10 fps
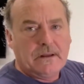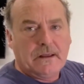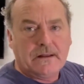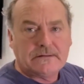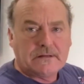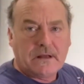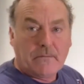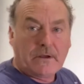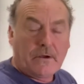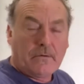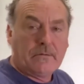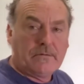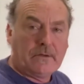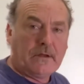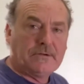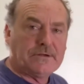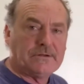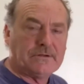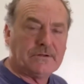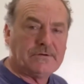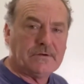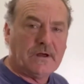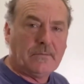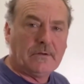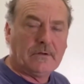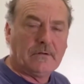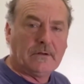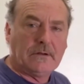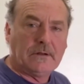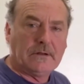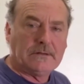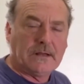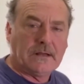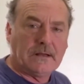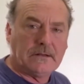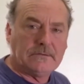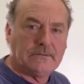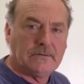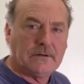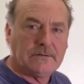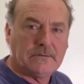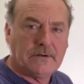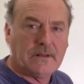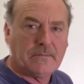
and see how we go with changing the tree up a little and taking it to another